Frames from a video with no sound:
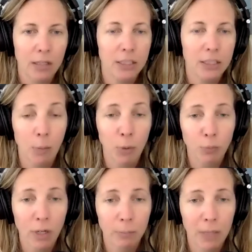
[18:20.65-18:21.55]
Someone
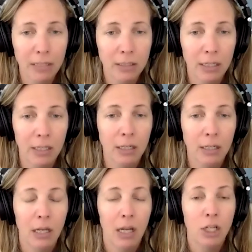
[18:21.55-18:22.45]
recommended
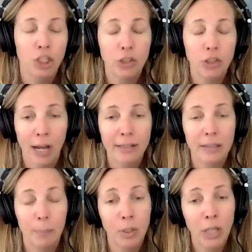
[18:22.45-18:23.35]
she tries
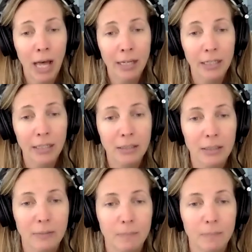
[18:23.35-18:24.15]
Pilates.